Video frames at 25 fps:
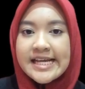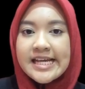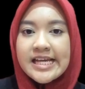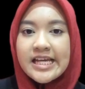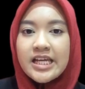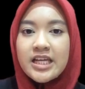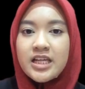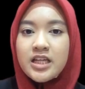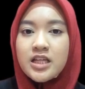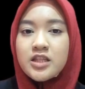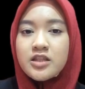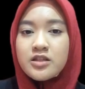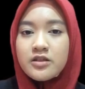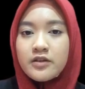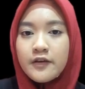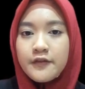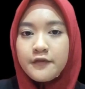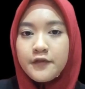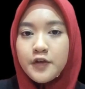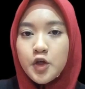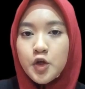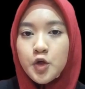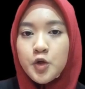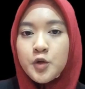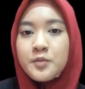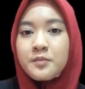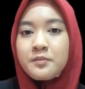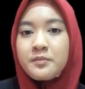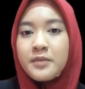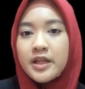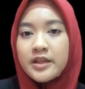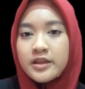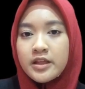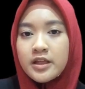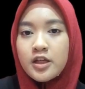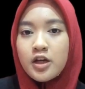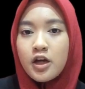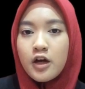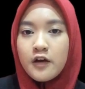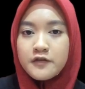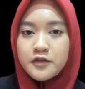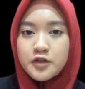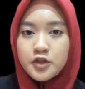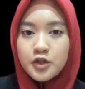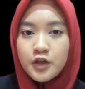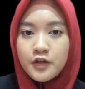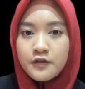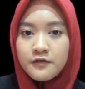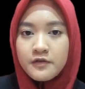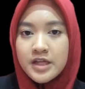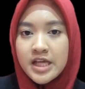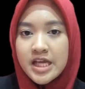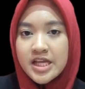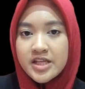In this review, method of solvent